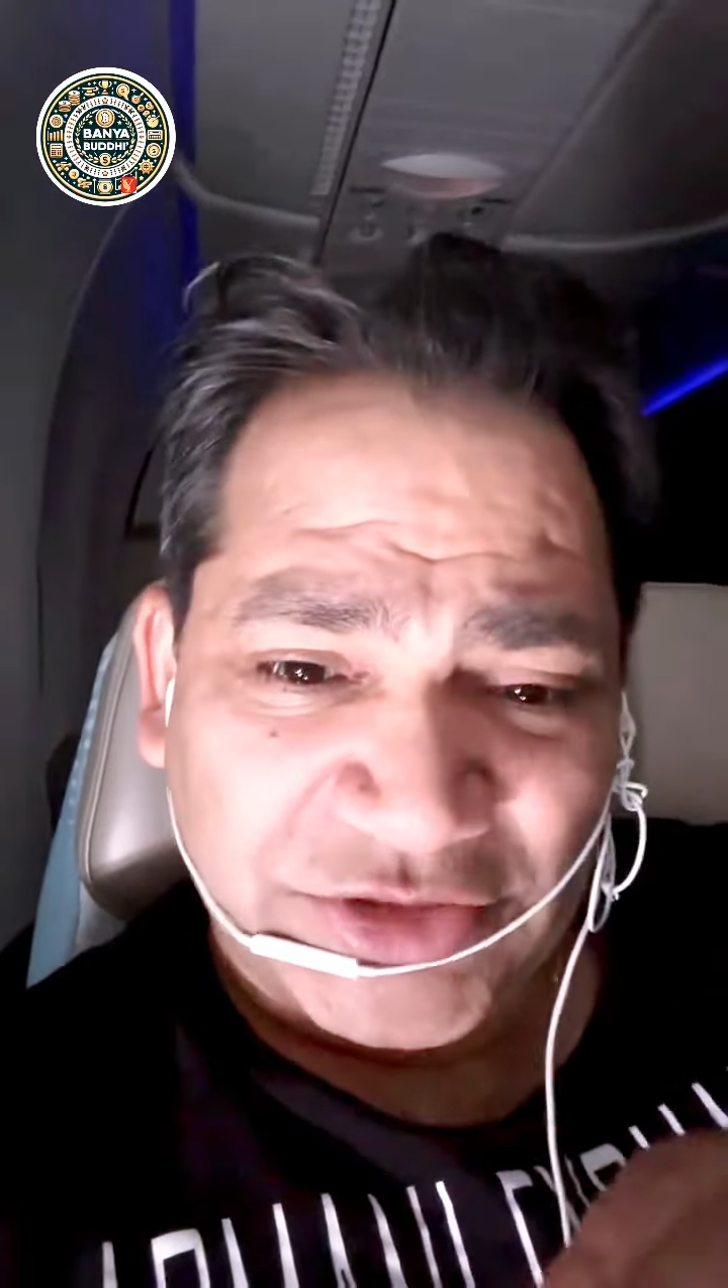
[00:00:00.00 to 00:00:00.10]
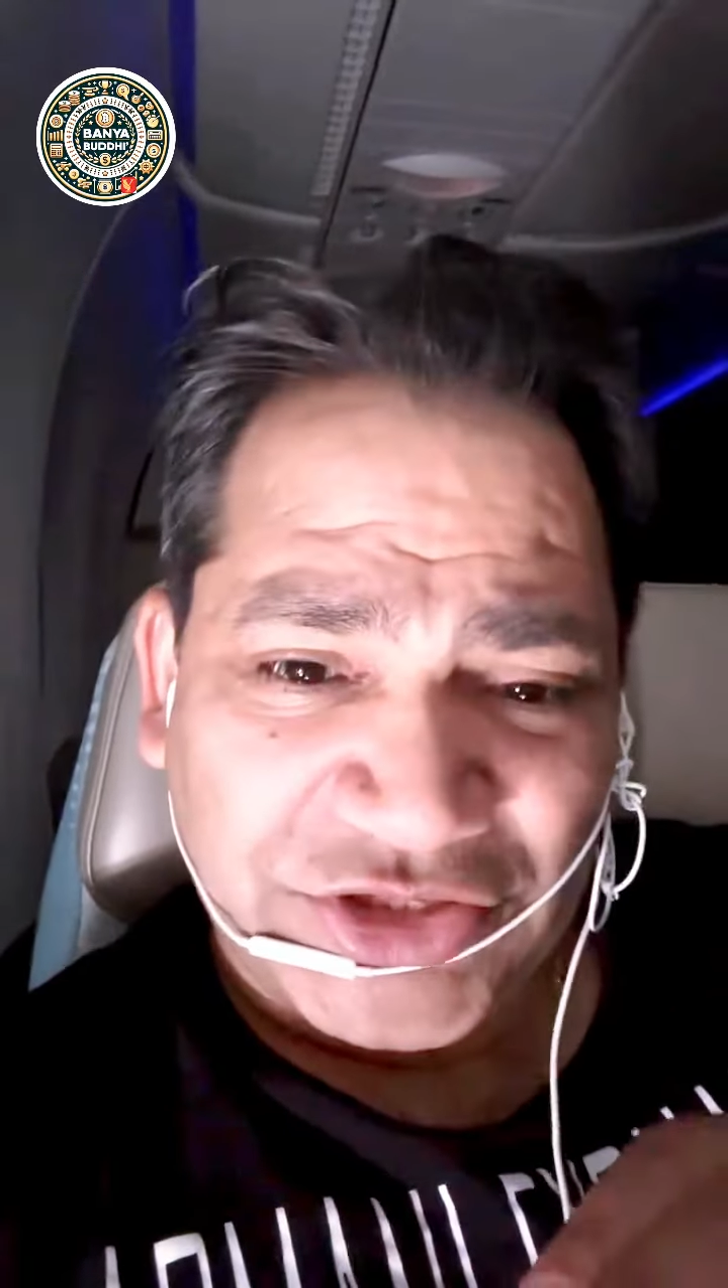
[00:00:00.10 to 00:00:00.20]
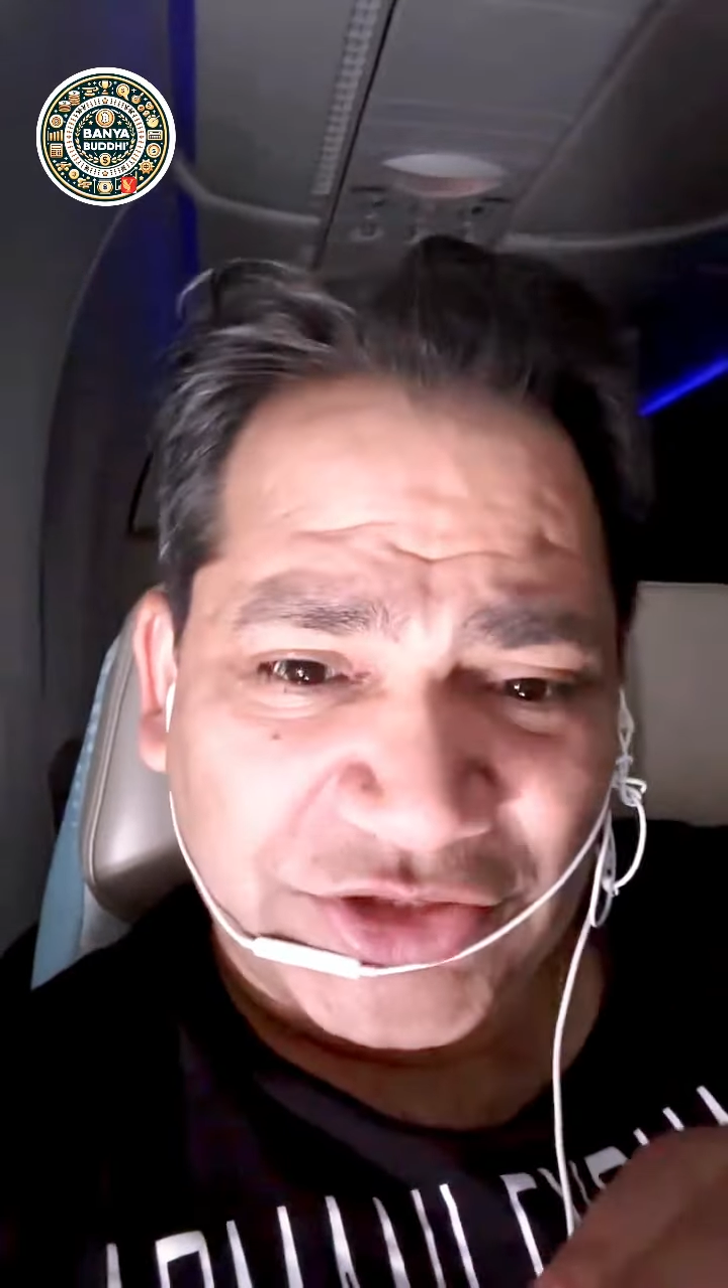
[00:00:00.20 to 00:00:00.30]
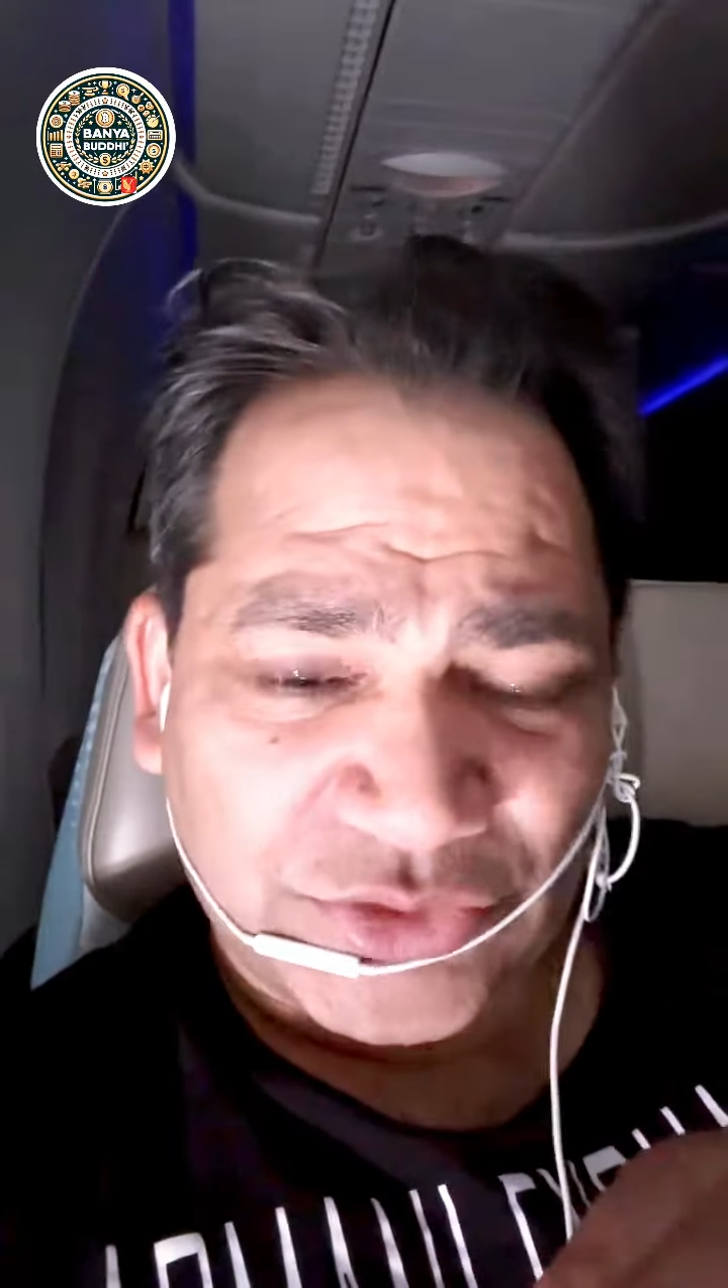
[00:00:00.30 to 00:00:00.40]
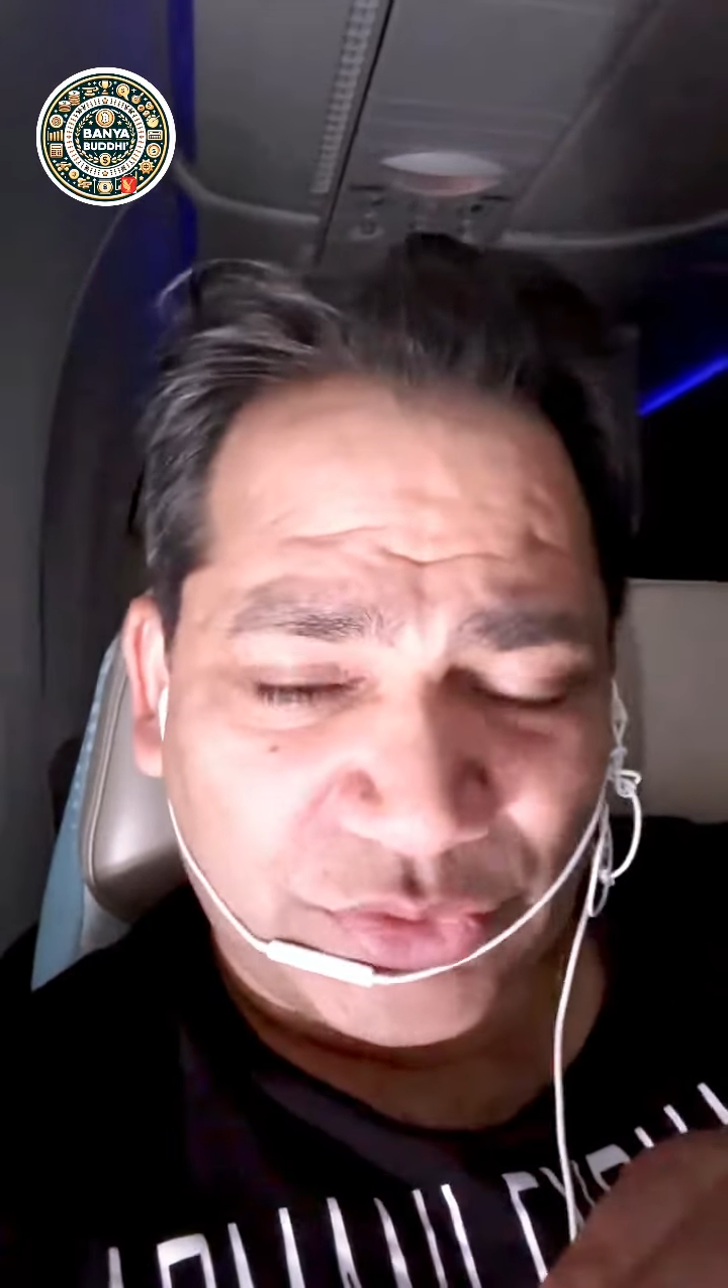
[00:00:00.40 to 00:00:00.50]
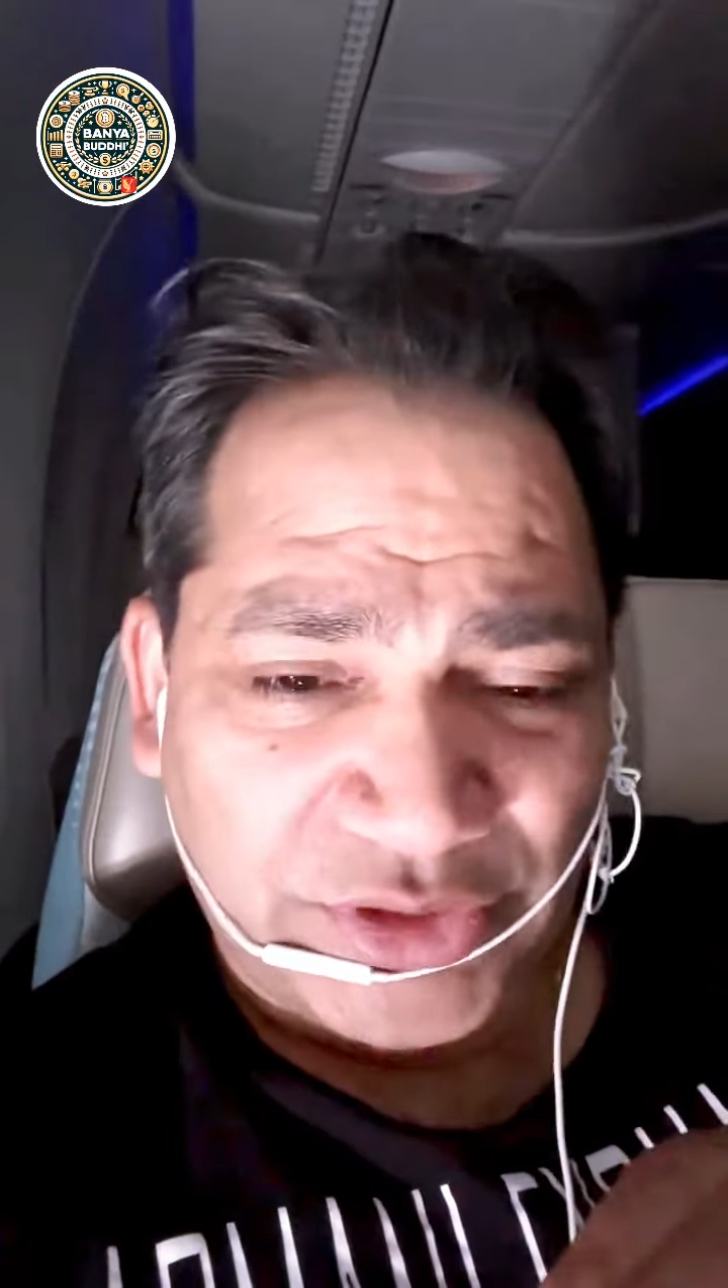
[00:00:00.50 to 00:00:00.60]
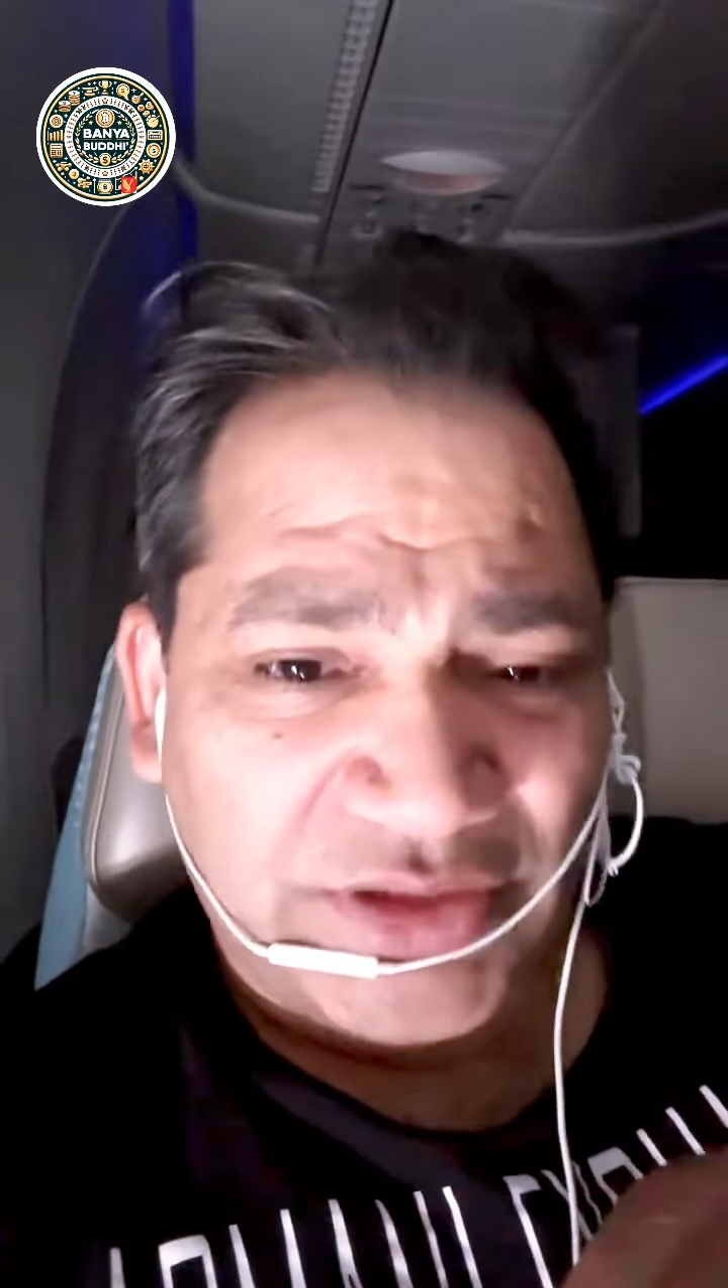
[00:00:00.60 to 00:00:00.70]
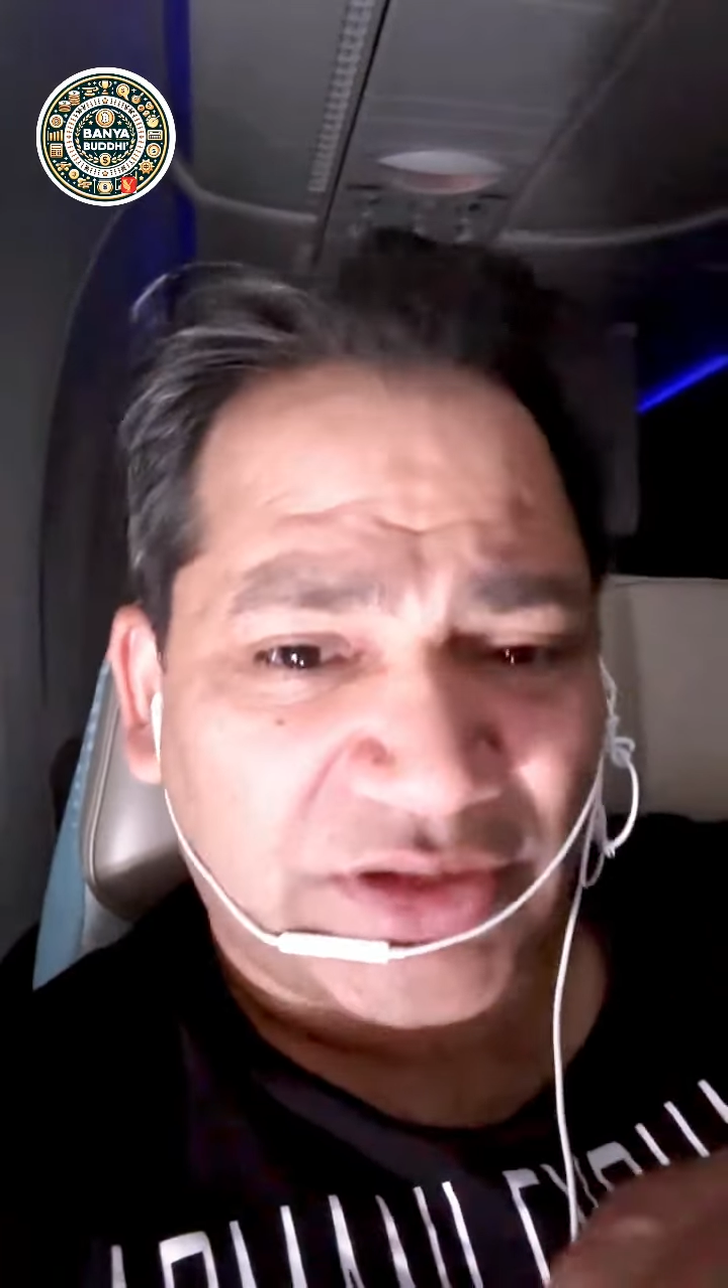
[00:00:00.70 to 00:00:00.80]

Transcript: shares only,